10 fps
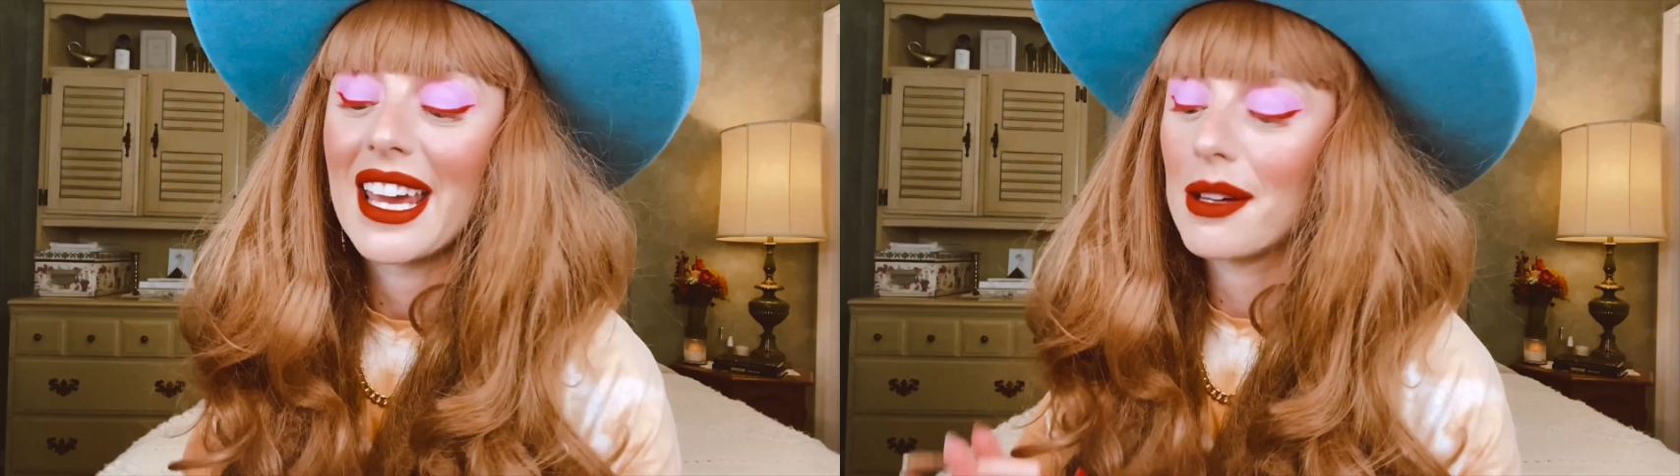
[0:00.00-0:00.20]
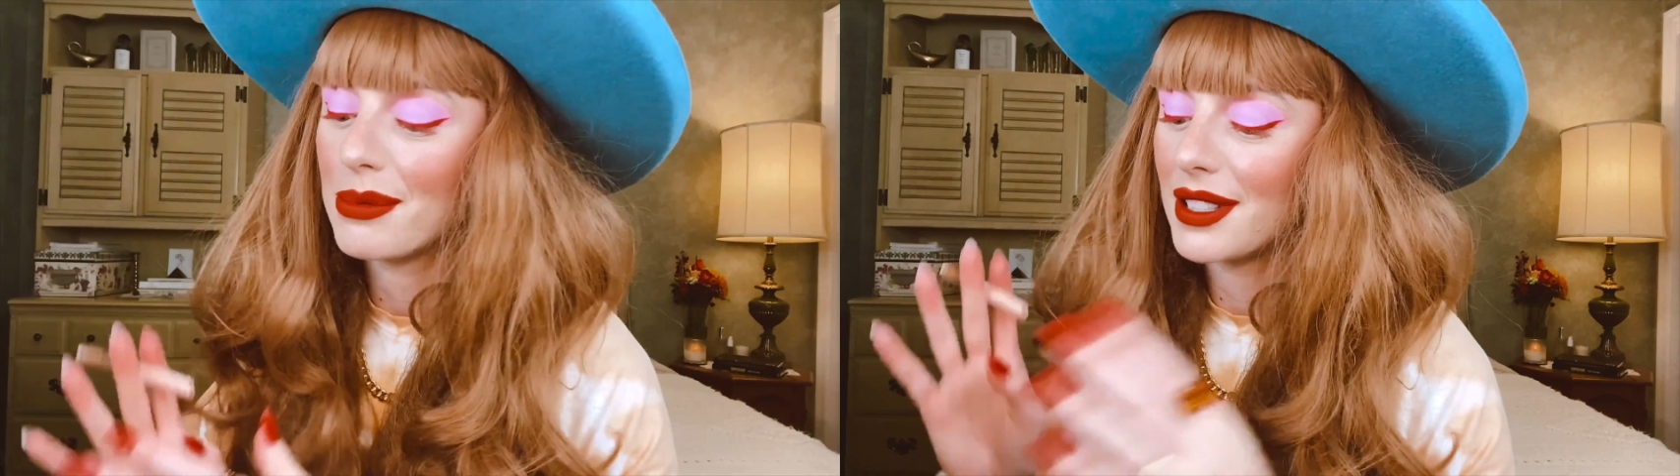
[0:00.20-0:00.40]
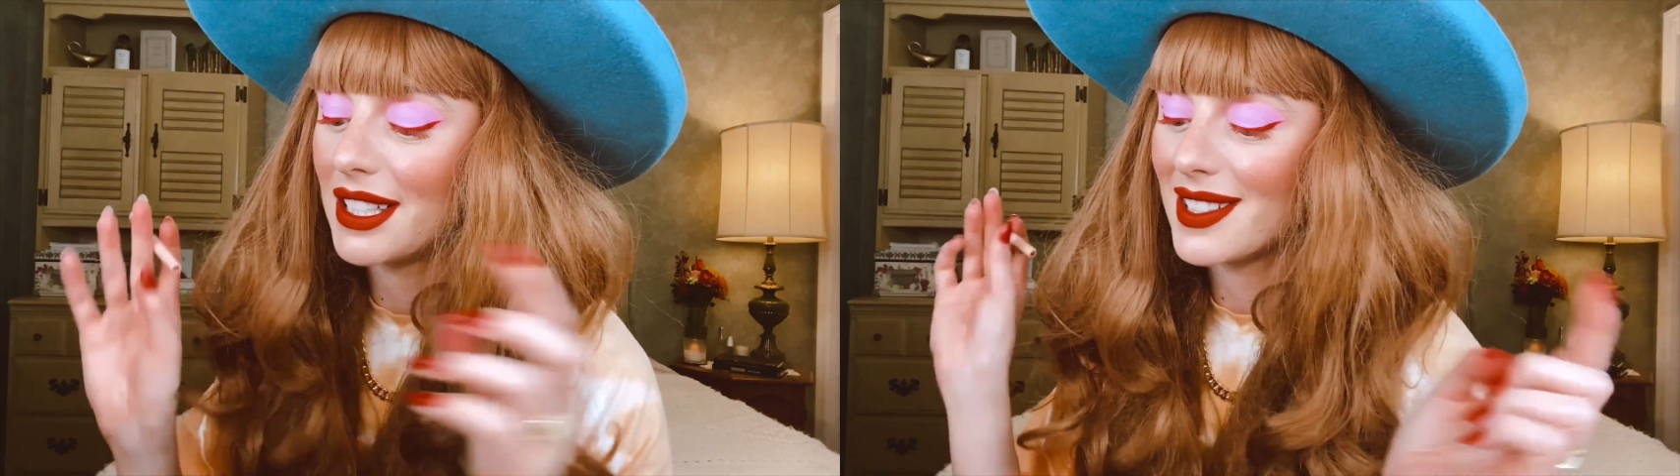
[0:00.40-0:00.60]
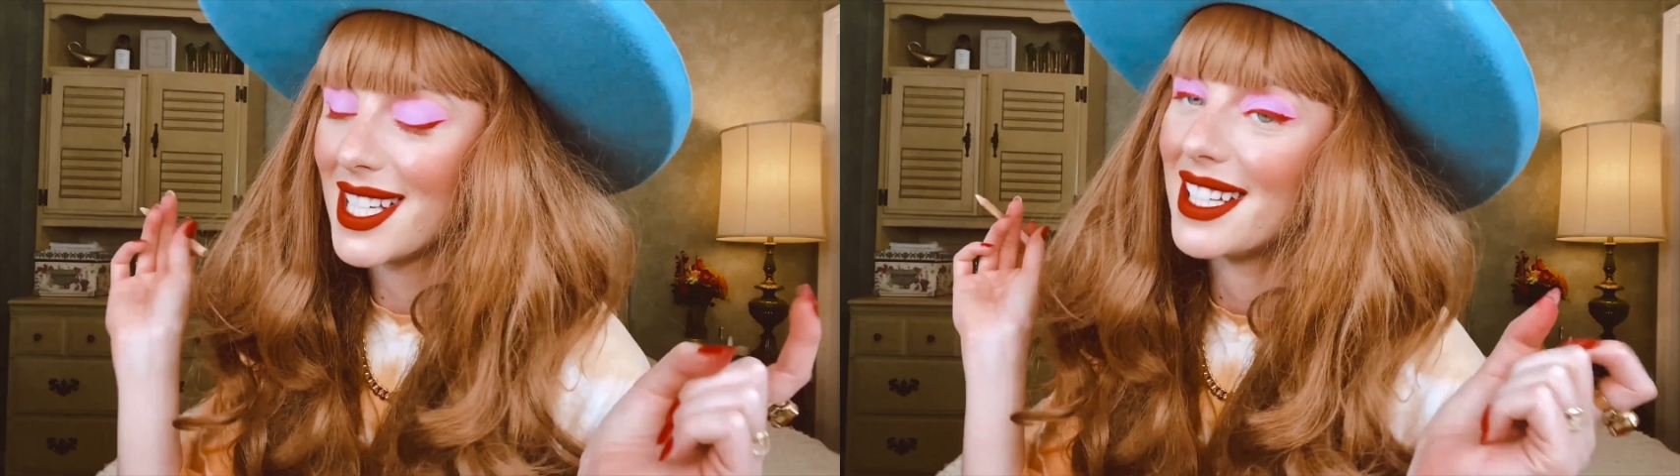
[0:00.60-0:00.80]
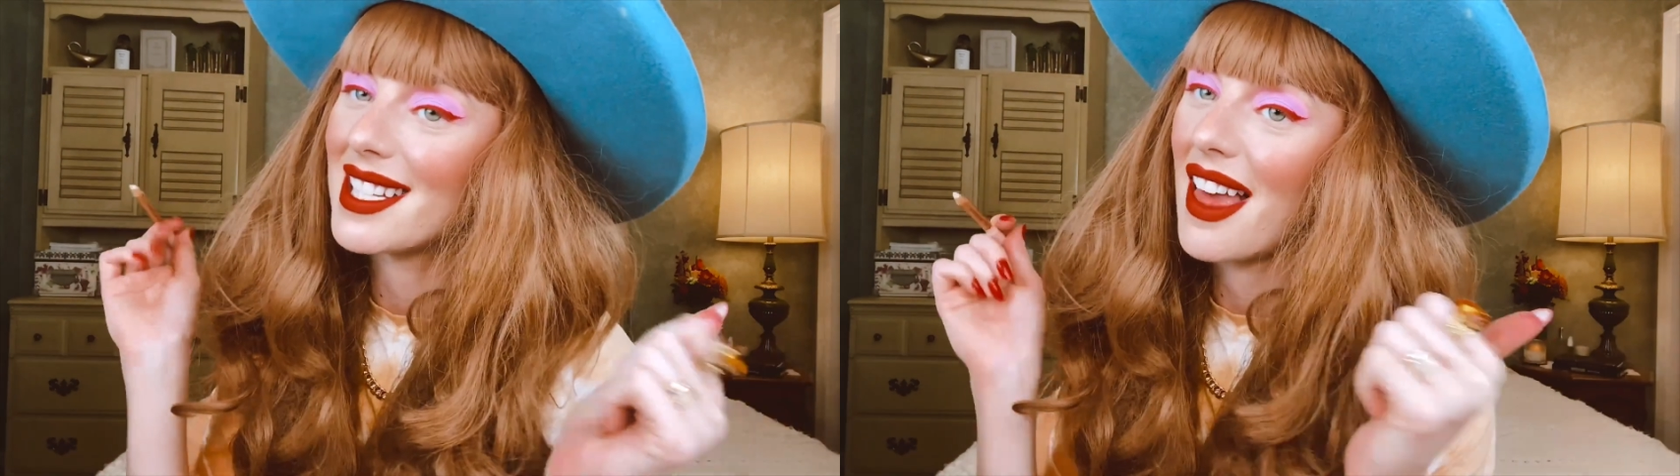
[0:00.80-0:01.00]
Please
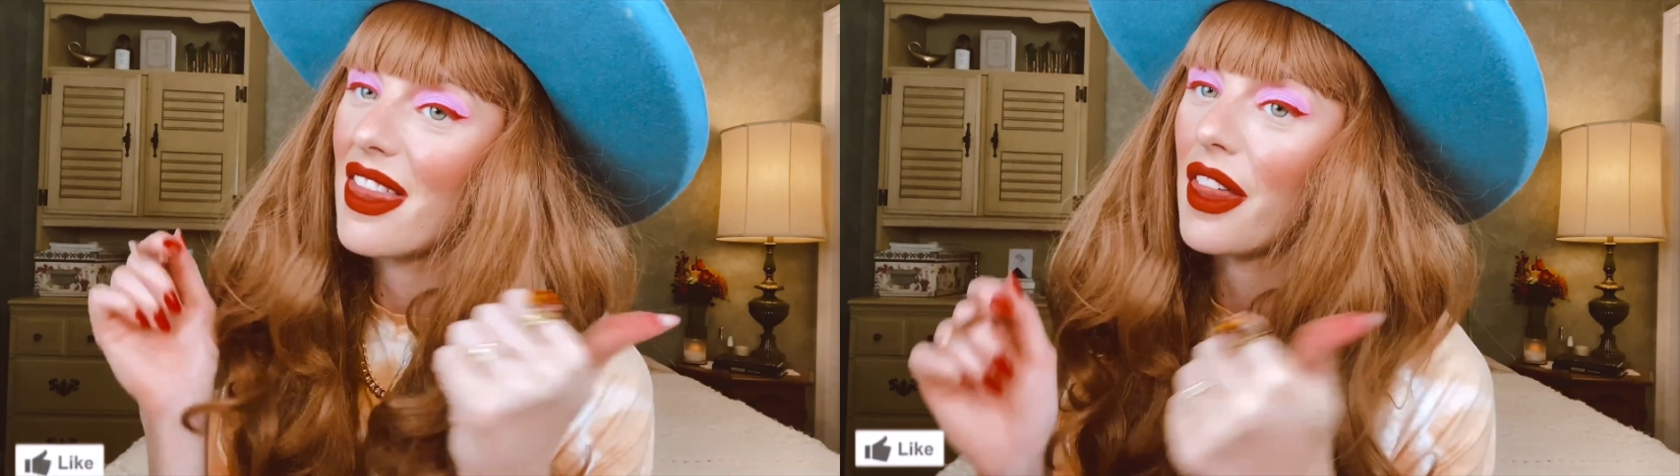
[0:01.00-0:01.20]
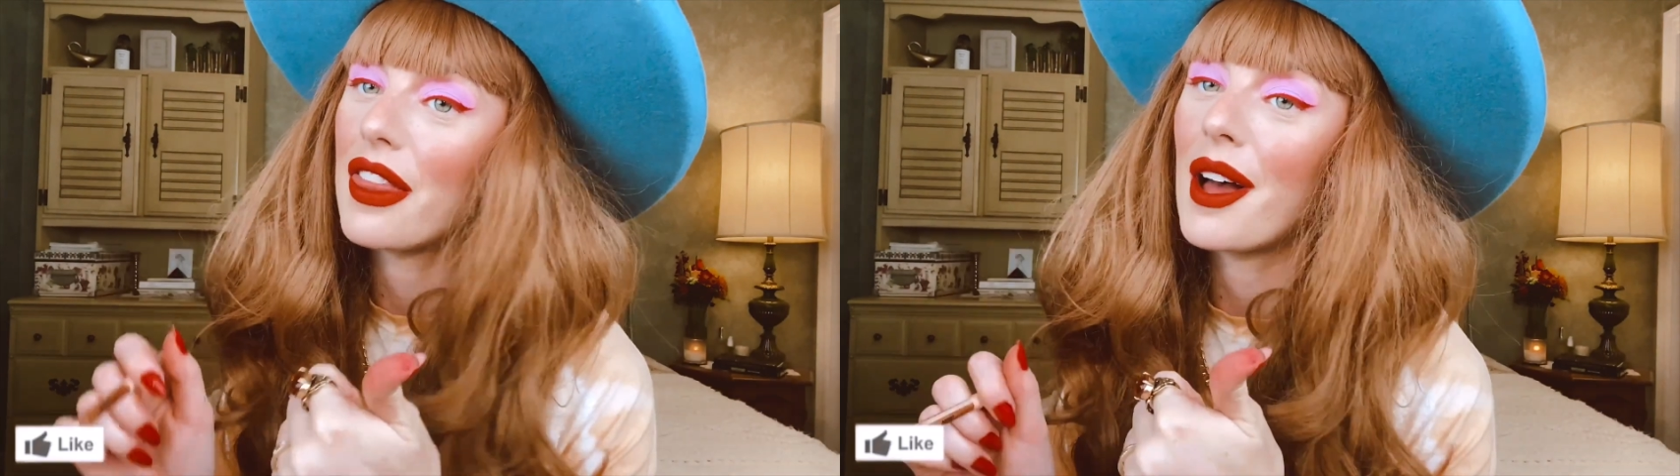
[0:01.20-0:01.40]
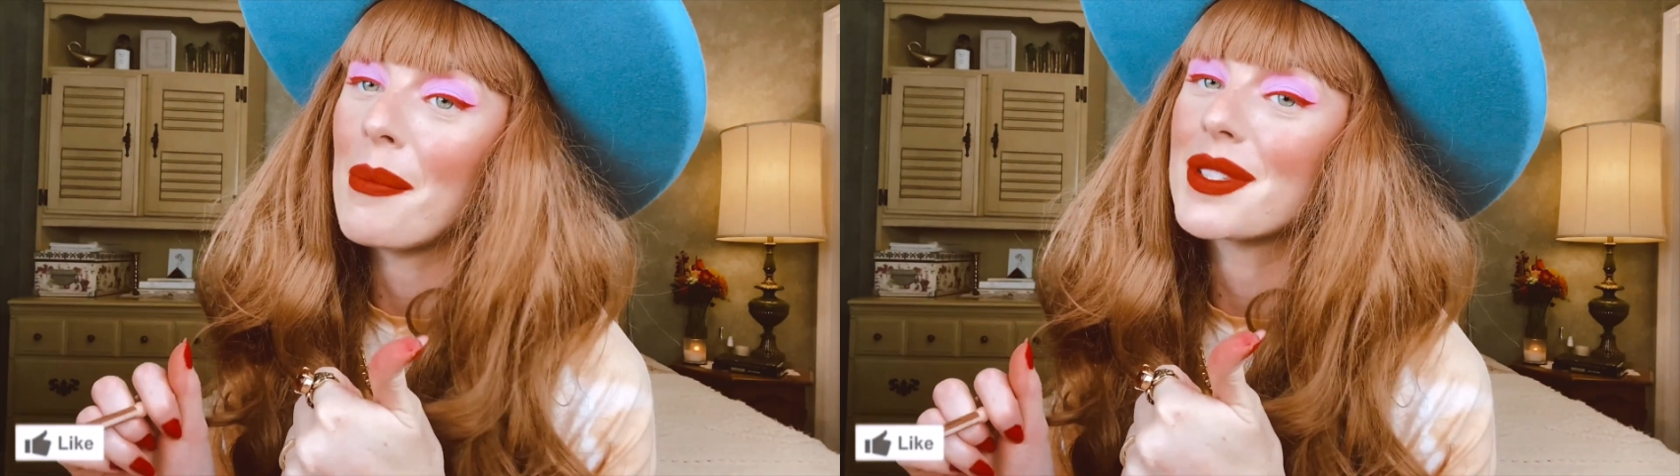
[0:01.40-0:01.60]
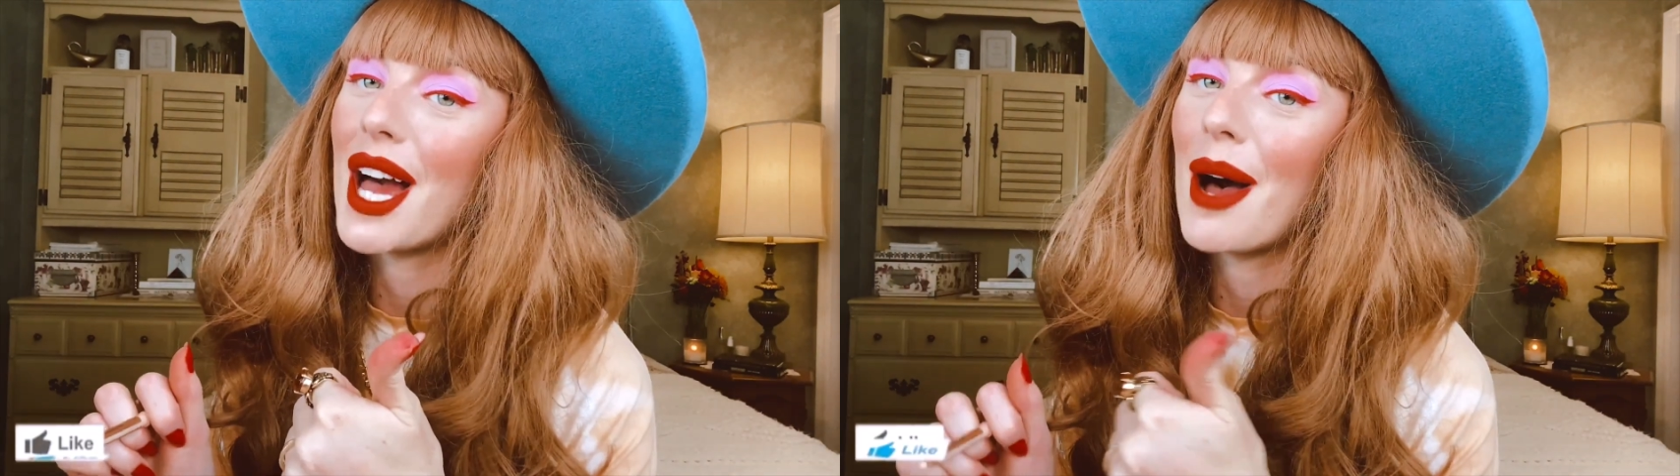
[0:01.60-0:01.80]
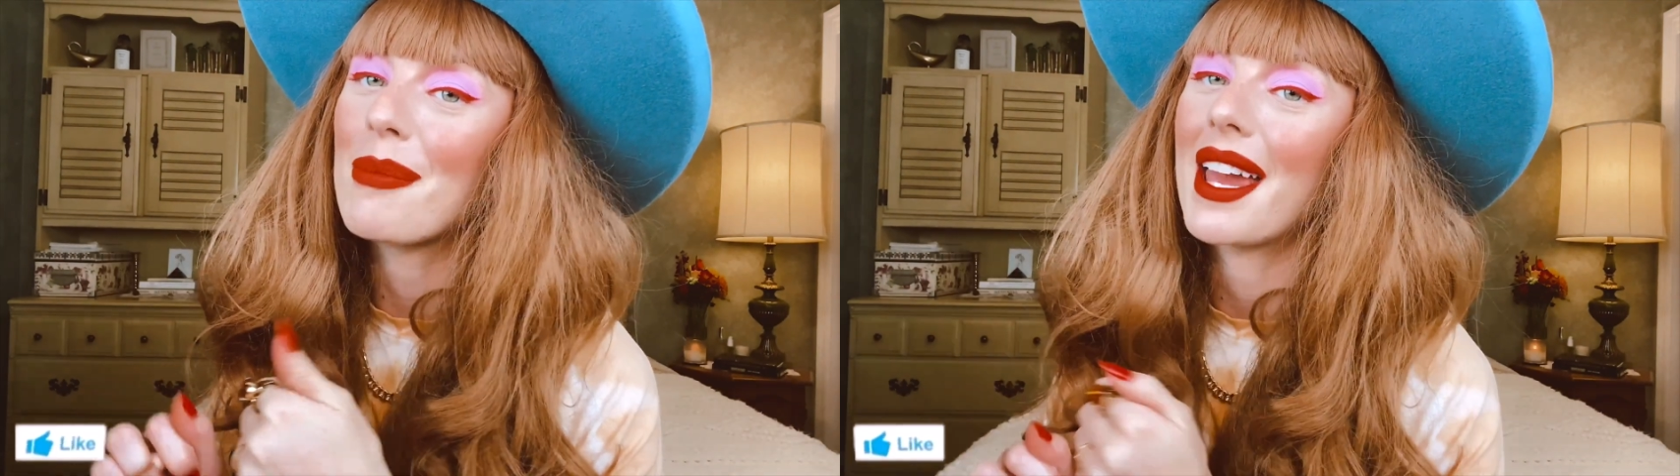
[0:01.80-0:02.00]
hit the thumbs
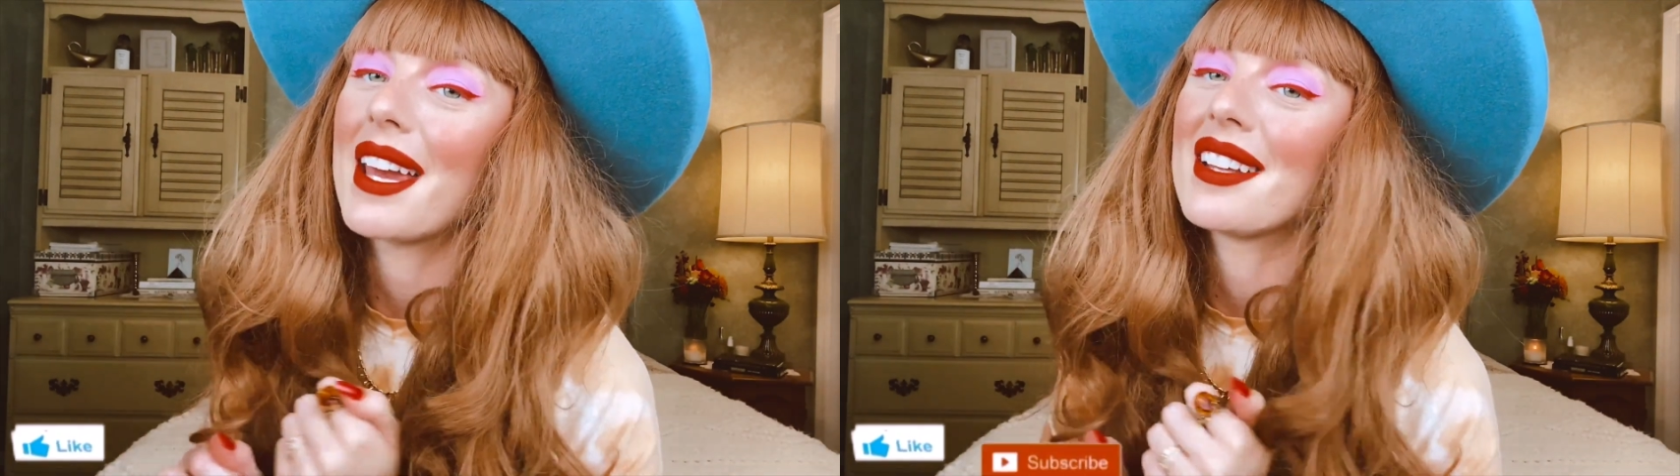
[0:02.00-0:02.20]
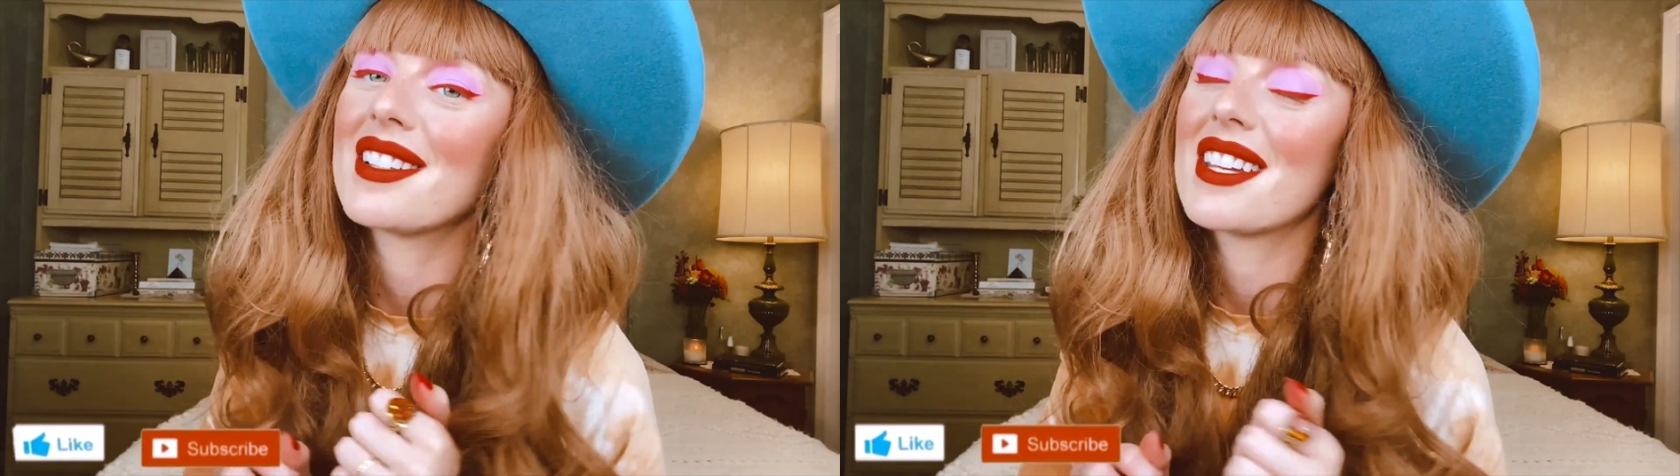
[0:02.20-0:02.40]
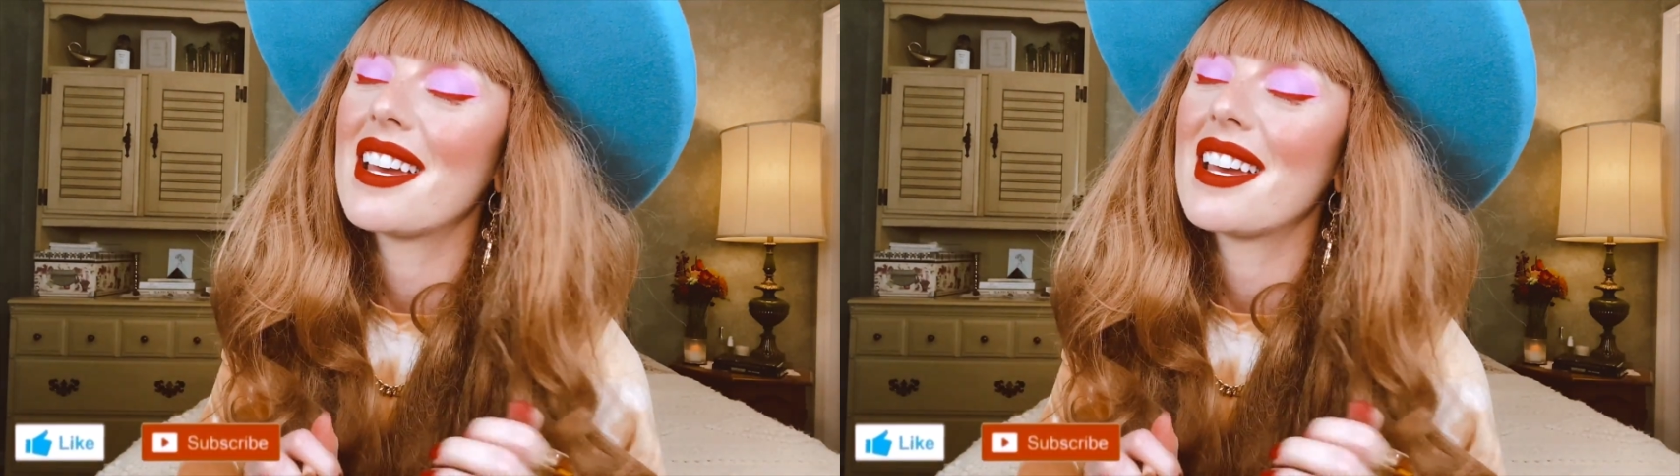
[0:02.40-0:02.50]
up and